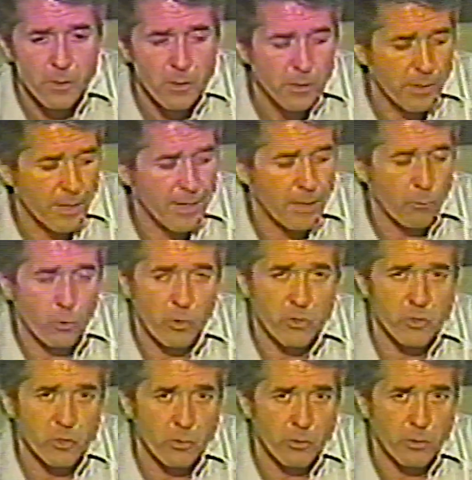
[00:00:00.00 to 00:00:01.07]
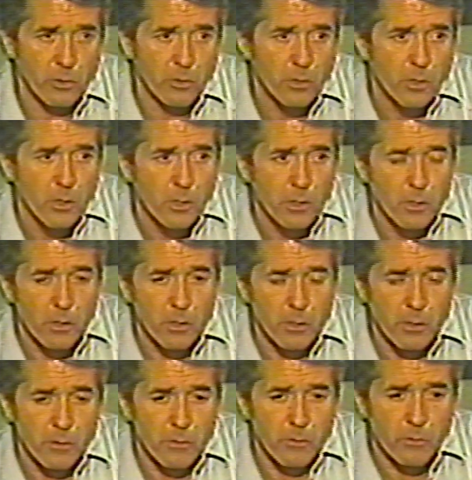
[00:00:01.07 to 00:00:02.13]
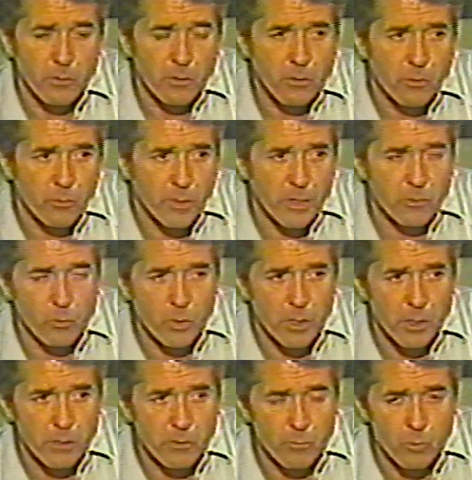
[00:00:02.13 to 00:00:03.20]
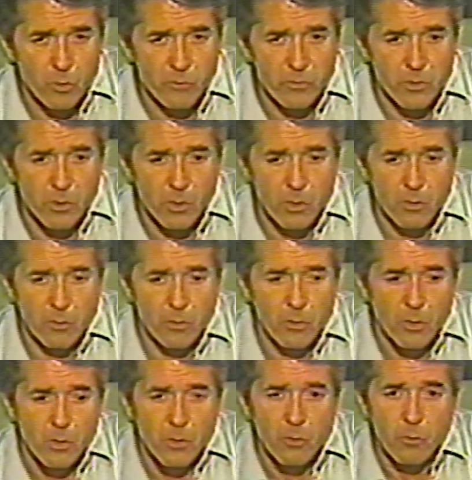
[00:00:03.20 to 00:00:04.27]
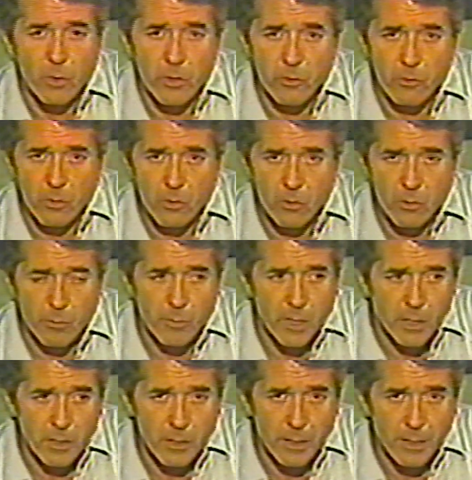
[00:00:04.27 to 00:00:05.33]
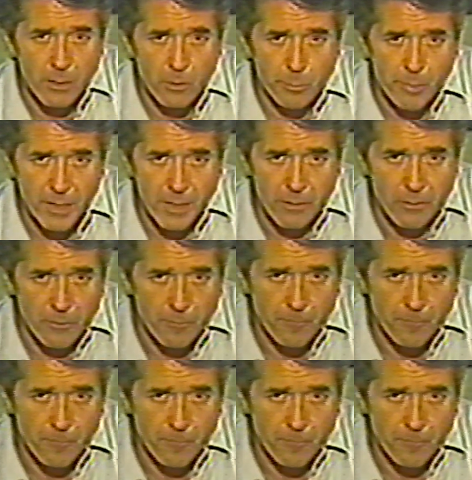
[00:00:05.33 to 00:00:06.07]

Now I want to show you the correct way to move the dog when you're going to make an L pattern.